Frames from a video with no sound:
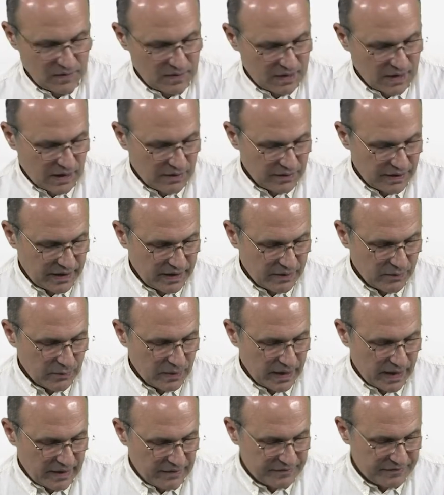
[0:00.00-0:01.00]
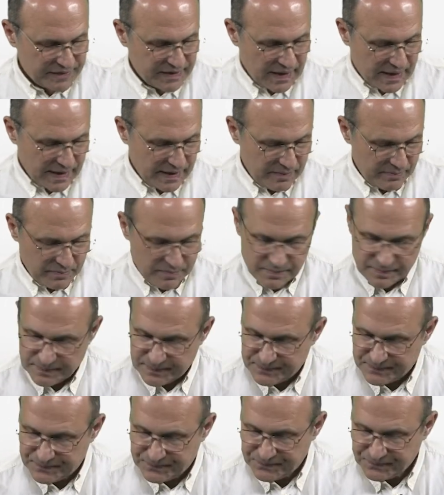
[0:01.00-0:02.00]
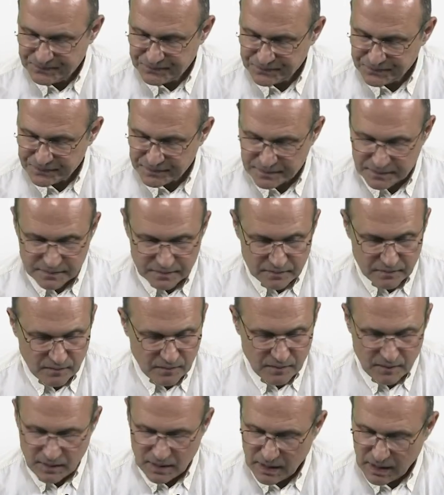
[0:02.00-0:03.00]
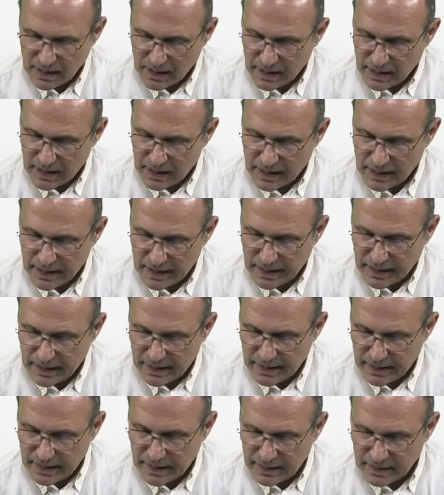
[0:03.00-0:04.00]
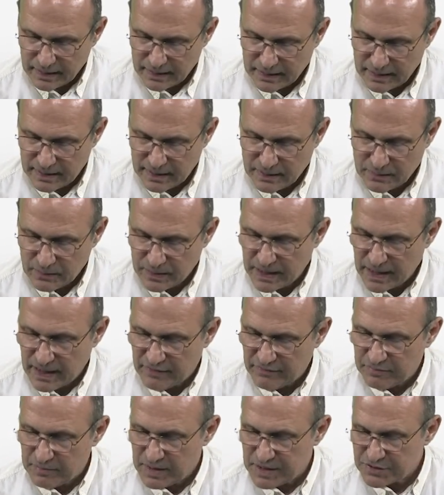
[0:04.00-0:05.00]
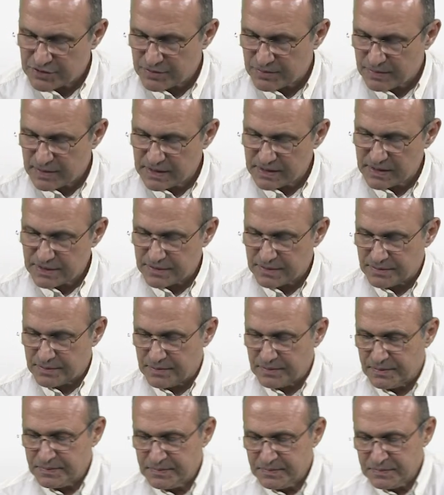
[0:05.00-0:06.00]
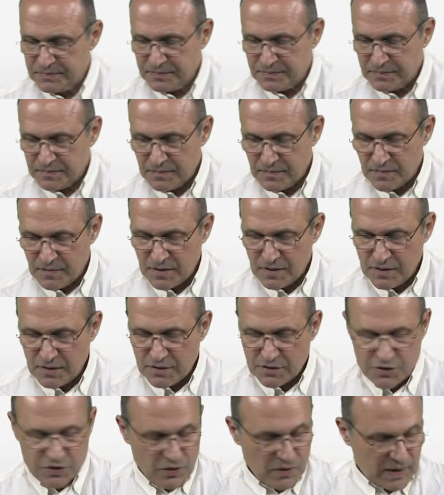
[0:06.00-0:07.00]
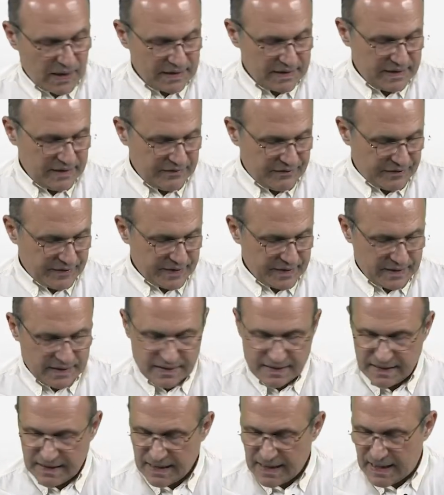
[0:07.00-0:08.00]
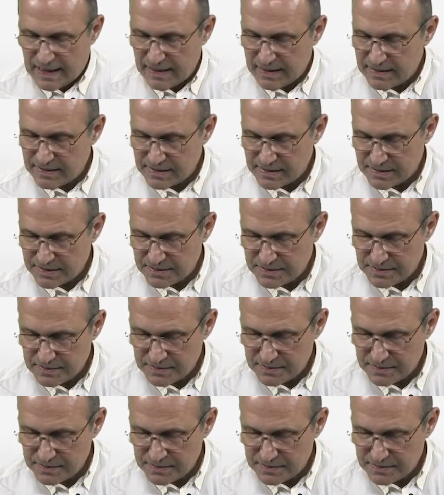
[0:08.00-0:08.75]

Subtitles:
Down here we have time, and here we have measurements. So at different TIs,